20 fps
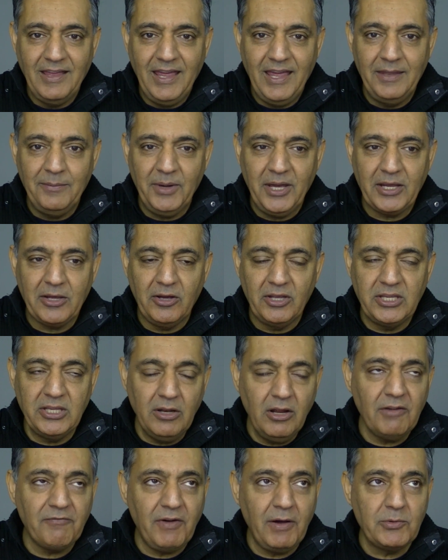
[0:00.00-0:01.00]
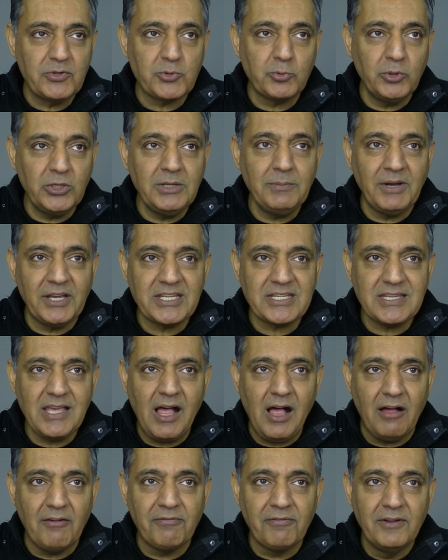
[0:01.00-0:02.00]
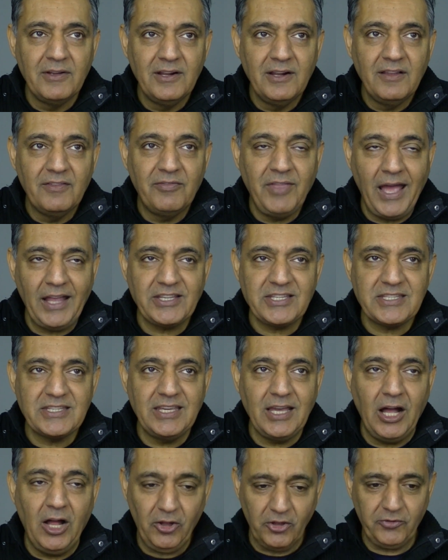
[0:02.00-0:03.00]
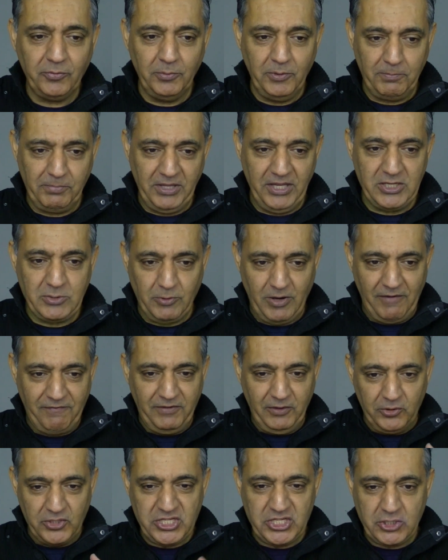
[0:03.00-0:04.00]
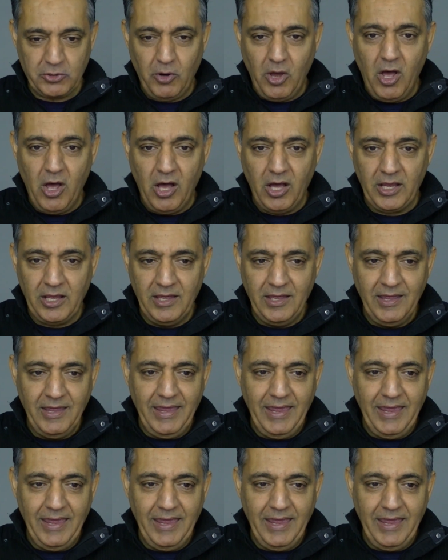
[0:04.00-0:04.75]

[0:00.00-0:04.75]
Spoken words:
And Mike go, if I was really myself, that's the ultimate place where I feel strong,